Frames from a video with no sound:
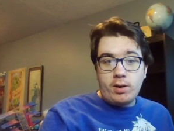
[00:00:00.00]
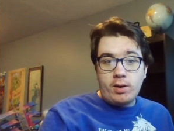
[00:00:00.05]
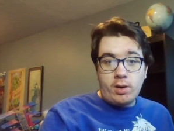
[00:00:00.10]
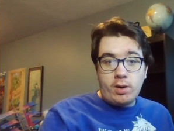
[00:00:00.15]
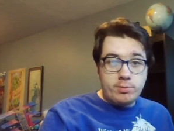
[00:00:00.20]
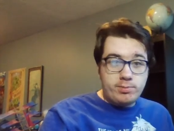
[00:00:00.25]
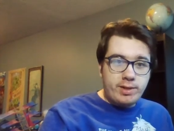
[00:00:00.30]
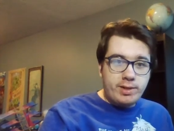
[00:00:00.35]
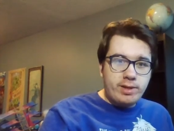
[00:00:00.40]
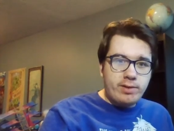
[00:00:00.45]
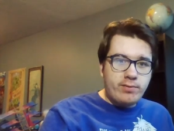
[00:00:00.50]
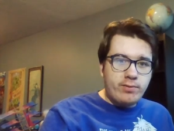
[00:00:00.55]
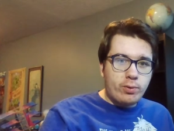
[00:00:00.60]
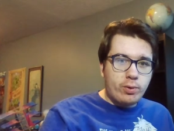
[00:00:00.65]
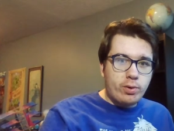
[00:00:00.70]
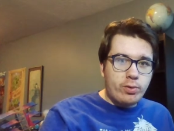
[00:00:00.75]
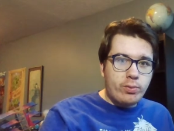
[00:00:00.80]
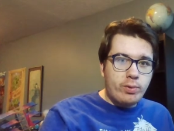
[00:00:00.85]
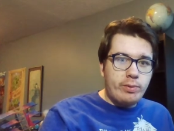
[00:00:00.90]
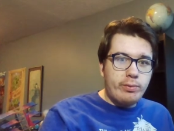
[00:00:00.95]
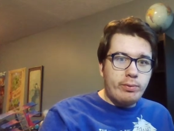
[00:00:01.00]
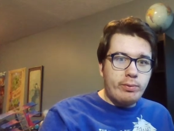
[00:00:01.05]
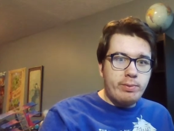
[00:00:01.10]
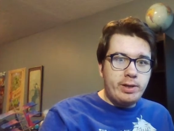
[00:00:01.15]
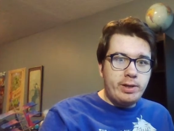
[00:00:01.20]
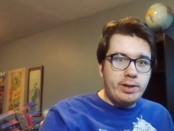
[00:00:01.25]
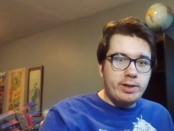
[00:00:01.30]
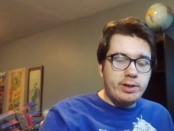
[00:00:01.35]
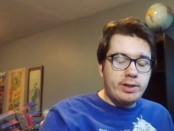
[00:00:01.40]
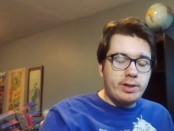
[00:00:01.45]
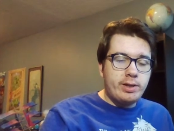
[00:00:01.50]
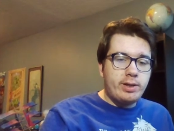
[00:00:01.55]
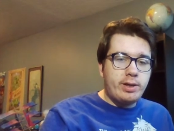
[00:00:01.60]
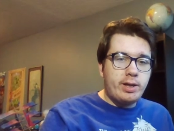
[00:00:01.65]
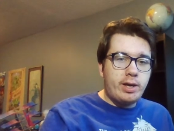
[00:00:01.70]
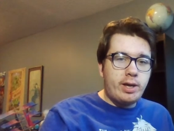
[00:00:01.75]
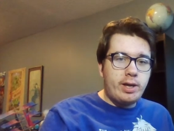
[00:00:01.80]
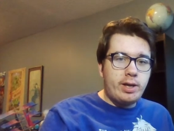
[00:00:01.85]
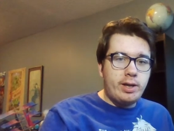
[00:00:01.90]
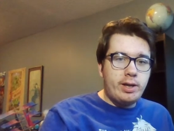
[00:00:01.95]
on May the 4th, we will be getting
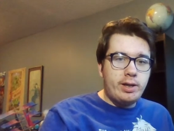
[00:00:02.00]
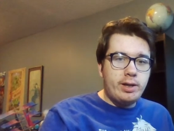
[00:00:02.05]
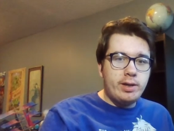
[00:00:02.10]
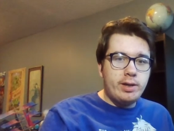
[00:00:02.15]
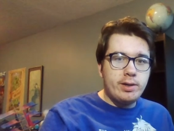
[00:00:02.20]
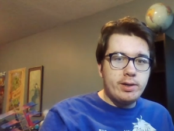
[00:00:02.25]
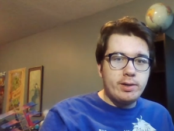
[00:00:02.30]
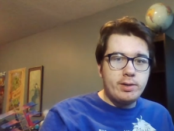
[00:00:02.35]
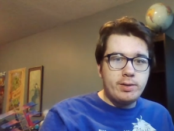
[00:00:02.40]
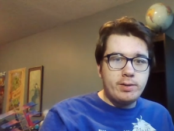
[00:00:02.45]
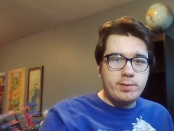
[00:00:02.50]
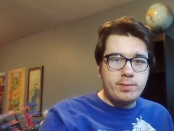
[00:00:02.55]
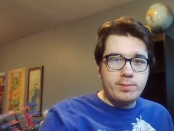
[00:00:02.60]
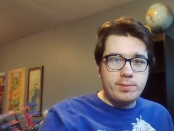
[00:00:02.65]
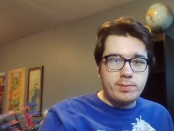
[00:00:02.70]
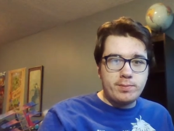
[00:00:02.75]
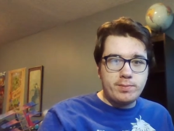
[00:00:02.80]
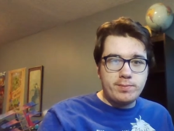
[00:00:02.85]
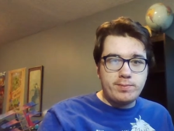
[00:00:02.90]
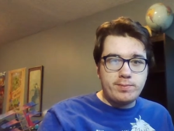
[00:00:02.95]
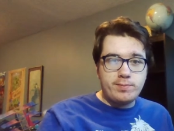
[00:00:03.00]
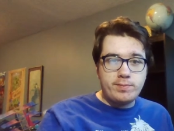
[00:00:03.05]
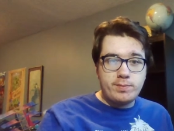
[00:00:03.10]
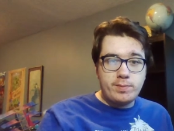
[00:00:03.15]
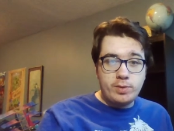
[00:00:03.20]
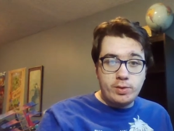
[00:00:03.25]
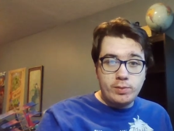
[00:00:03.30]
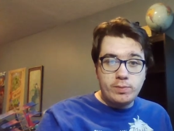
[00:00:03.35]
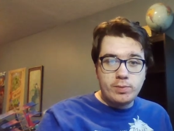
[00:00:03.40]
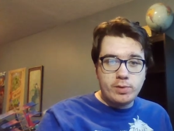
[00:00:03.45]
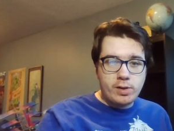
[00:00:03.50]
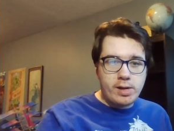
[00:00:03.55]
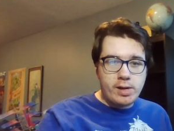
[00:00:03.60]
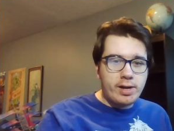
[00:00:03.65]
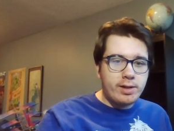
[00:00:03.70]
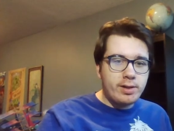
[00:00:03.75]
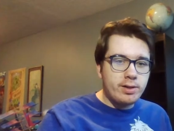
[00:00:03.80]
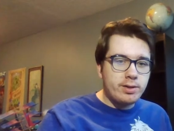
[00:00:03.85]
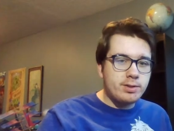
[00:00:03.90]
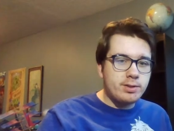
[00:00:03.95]
a new
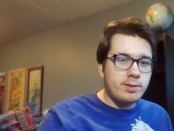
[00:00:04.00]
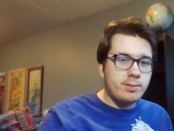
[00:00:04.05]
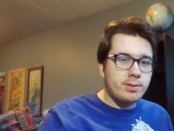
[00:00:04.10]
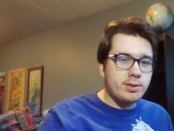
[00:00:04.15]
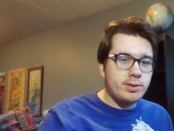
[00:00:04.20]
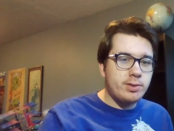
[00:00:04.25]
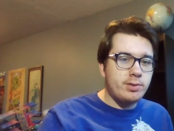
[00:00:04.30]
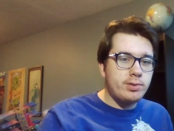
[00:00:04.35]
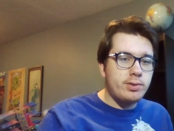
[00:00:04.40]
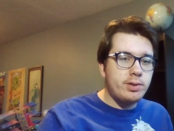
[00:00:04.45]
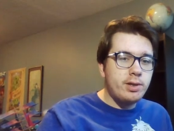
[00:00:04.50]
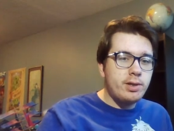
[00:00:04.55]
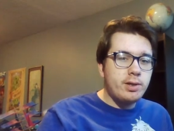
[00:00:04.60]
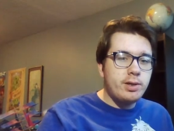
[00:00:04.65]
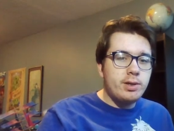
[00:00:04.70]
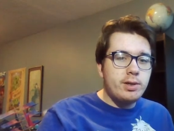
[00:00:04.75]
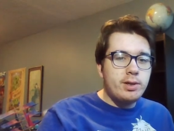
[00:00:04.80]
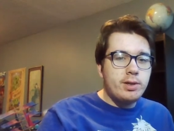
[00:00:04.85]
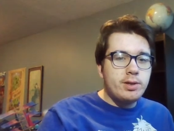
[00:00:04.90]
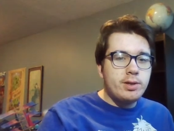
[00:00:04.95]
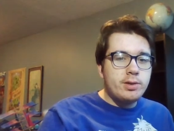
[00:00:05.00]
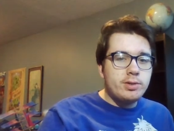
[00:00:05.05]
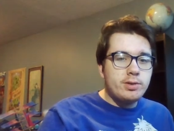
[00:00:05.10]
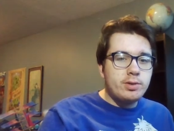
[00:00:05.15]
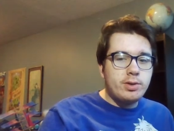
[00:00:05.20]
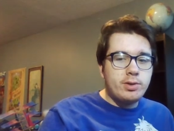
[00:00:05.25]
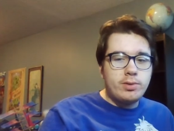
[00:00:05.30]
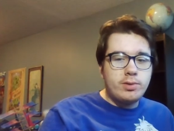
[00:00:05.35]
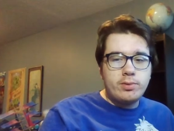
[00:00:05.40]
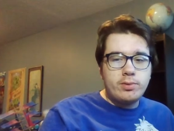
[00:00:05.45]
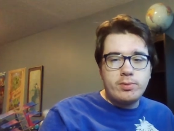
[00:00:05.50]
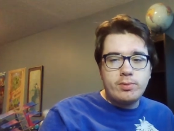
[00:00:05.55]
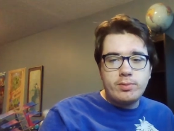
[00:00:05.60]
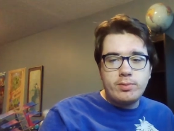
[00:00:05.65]
Miraculous episode, so